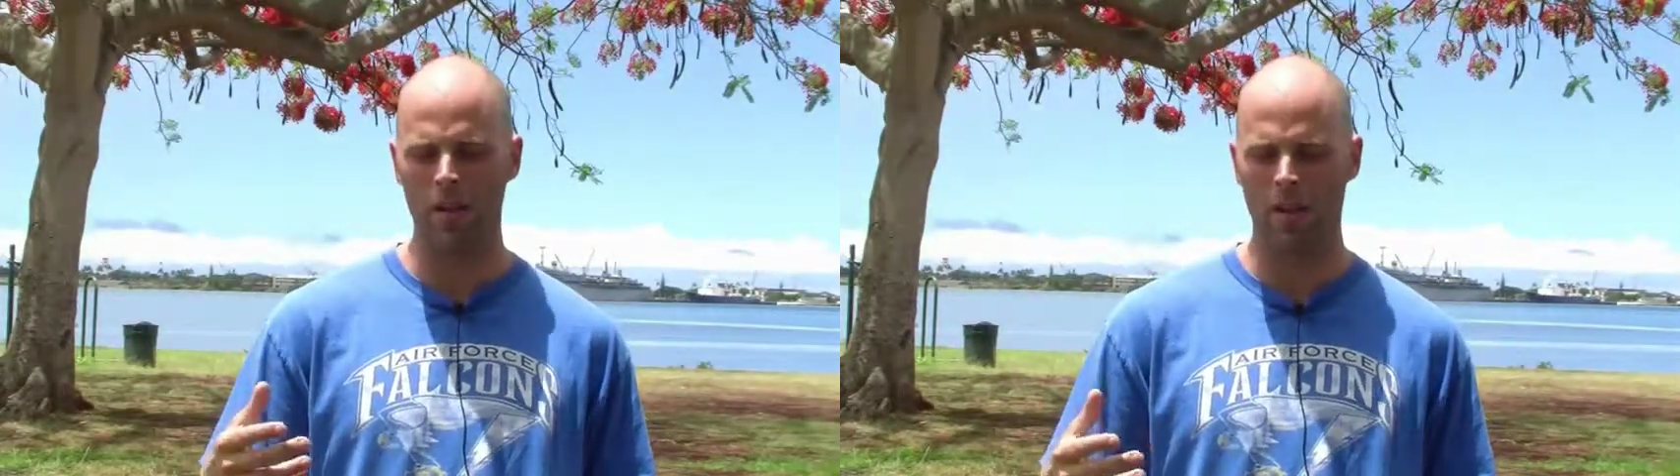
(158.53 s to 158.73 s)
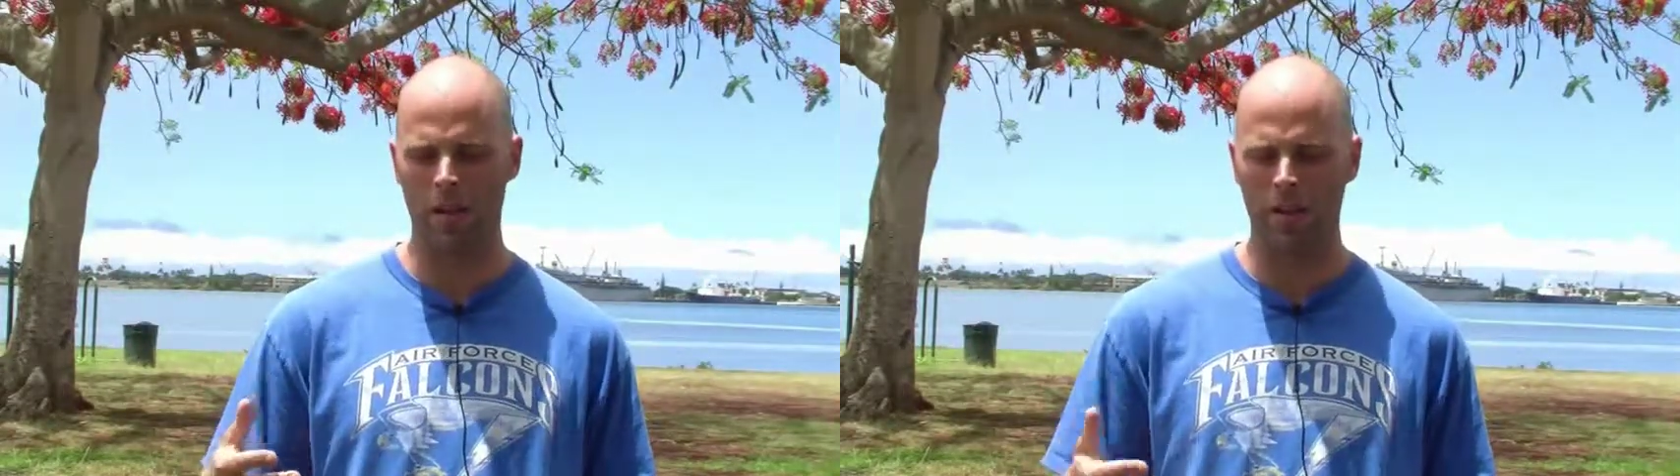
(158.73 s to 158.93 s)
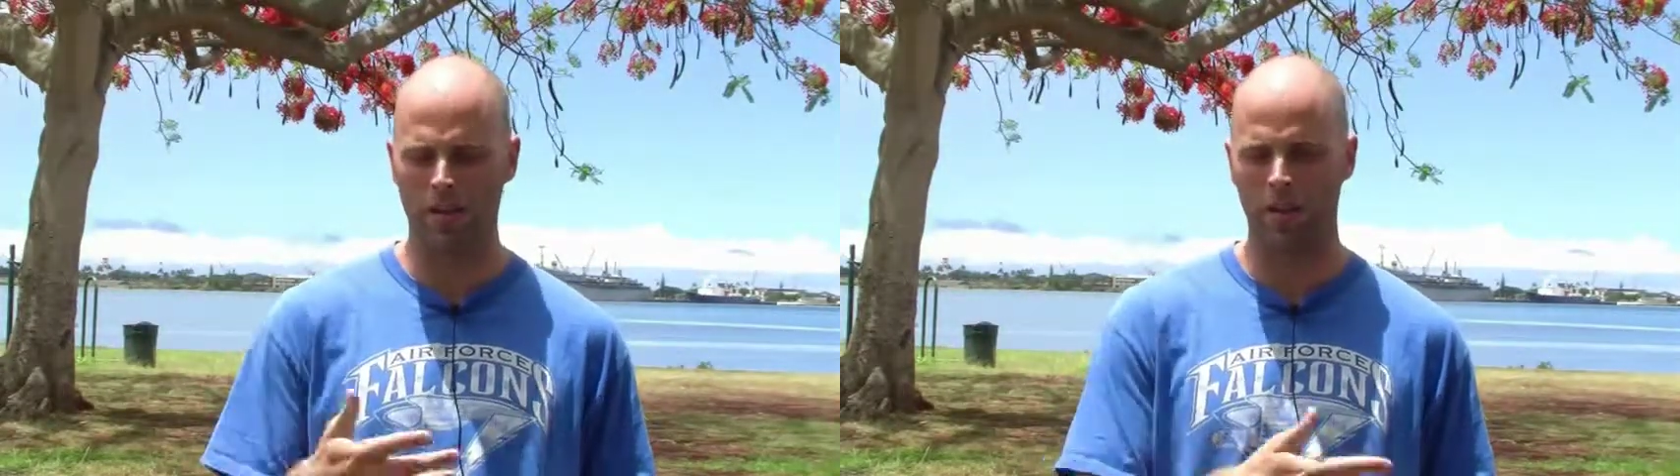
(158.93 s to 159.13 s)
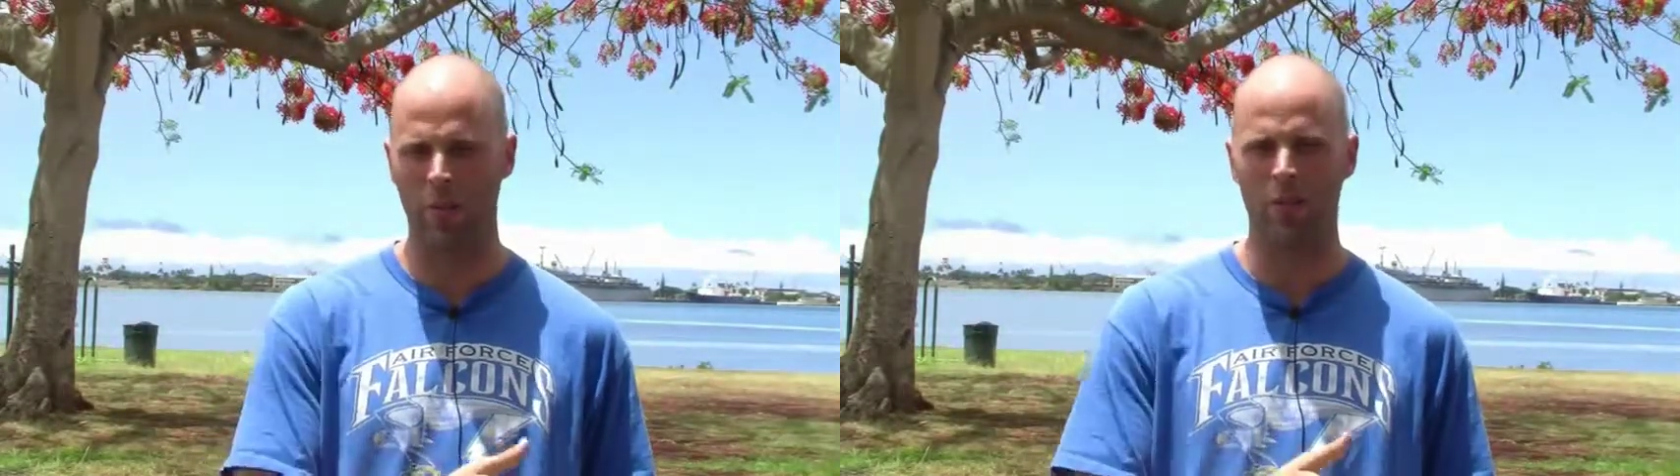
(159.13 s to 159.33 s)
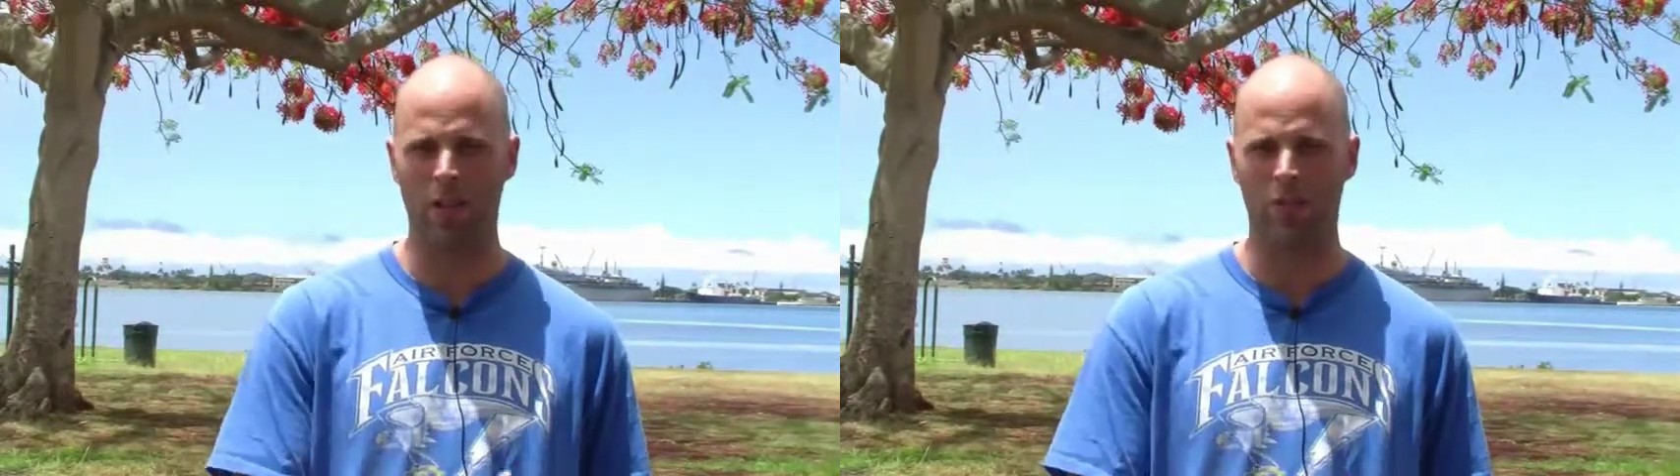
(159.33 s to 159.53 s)
my
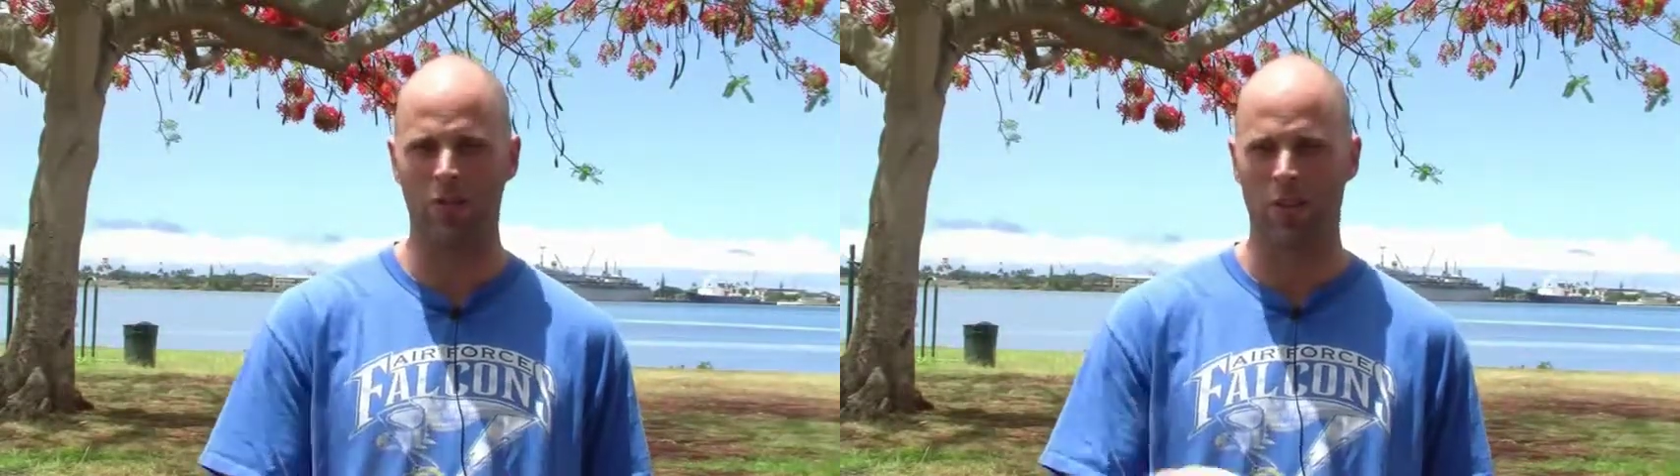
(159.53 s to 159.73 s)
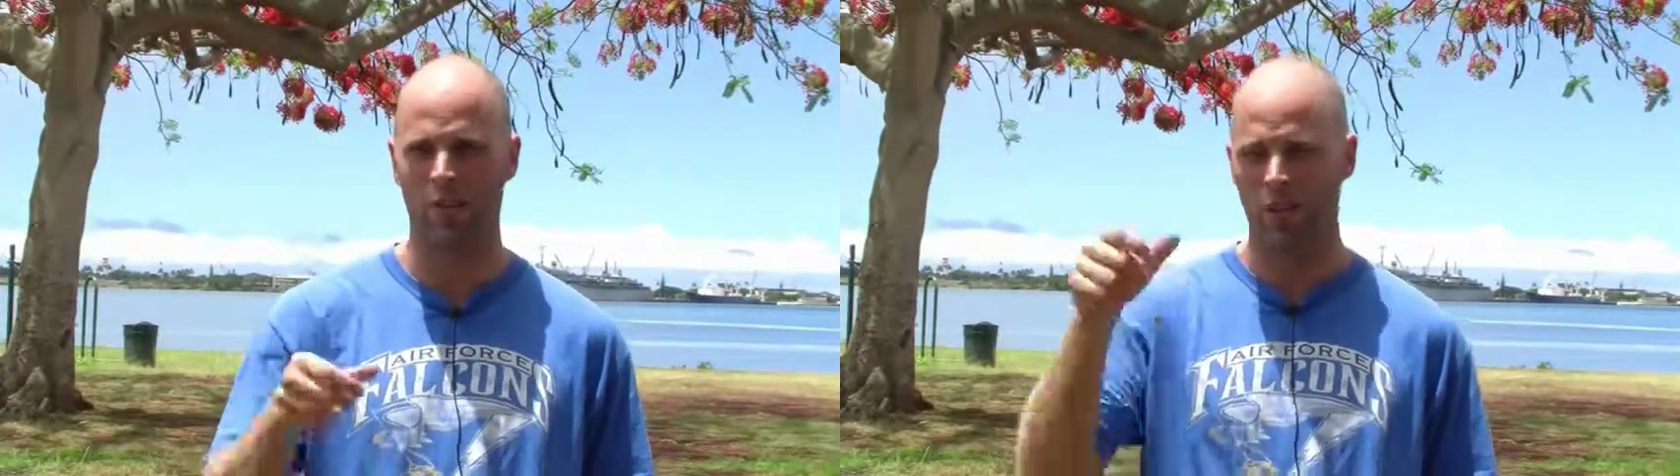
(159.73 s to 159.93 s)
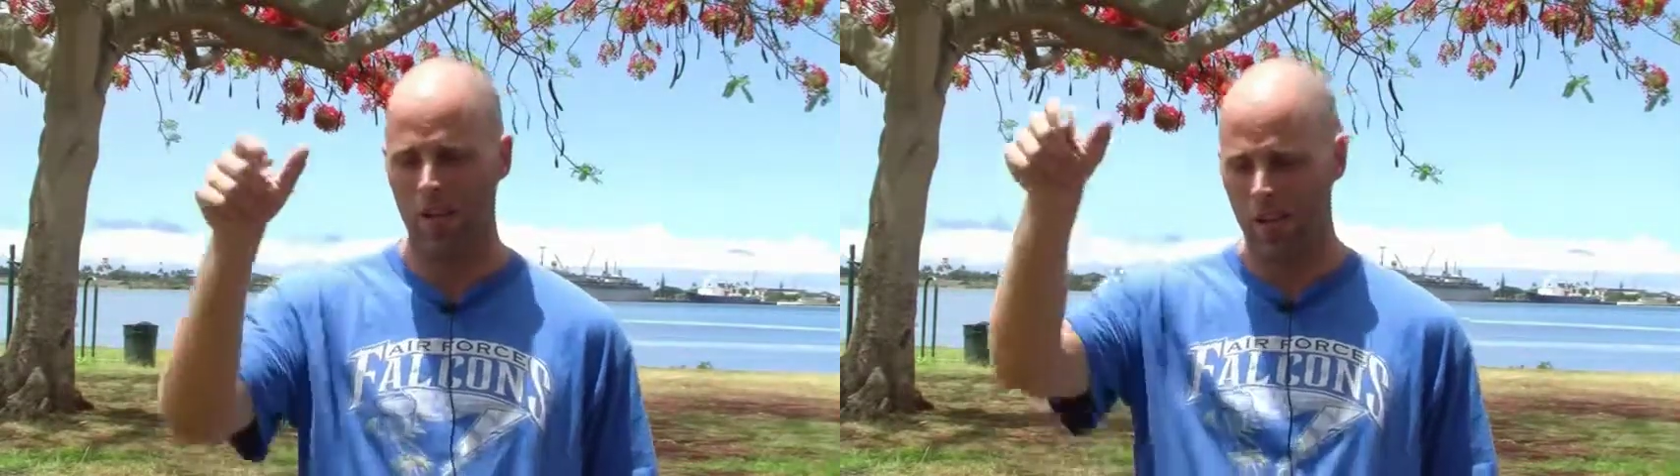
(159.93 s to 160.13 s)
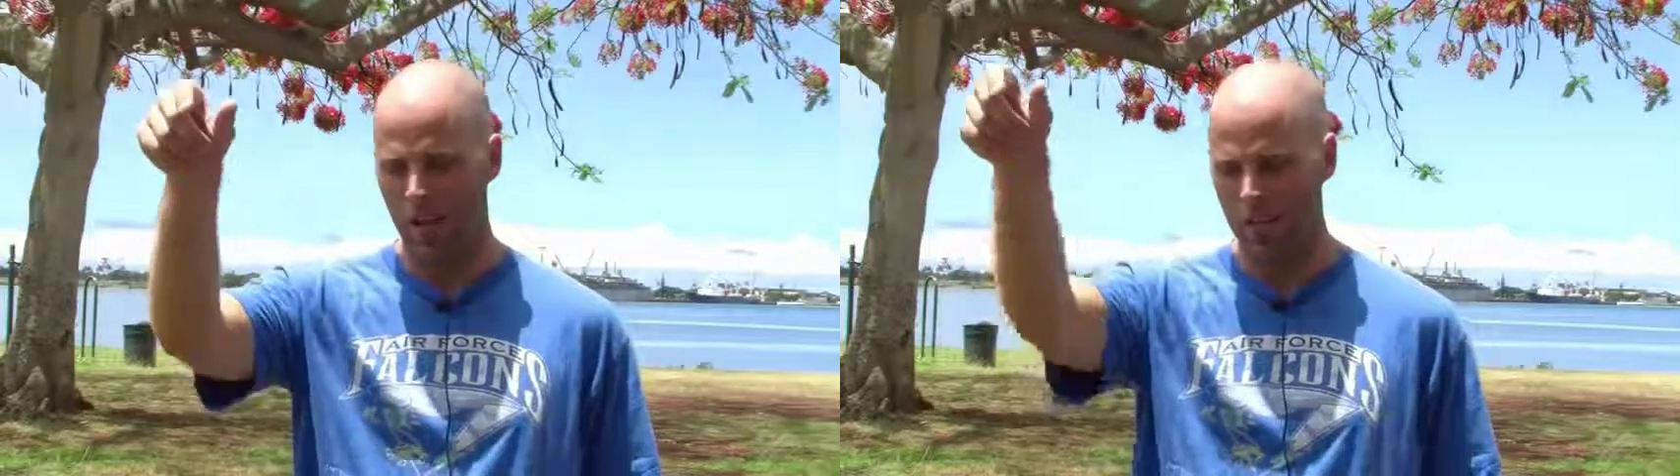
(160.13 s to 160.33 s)
exam with Dr. Tuttle,